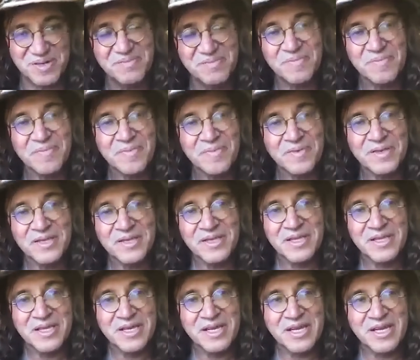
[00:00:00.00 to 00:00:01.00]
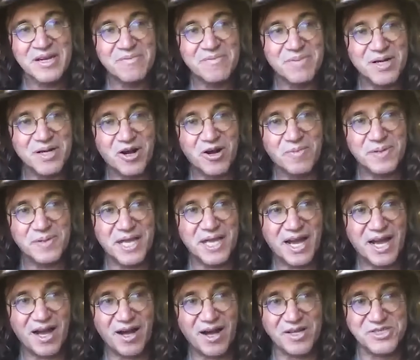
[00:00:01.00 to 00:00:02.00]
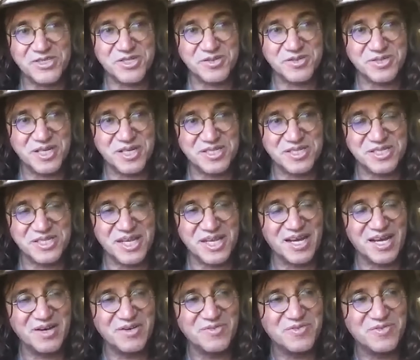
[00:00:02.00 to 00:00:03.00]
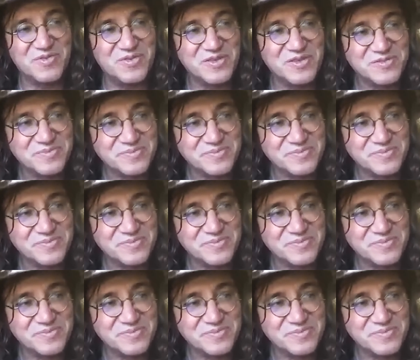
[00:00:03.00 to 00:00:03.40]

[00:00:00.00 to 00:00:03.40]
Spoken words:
But OpenAI also doesn't have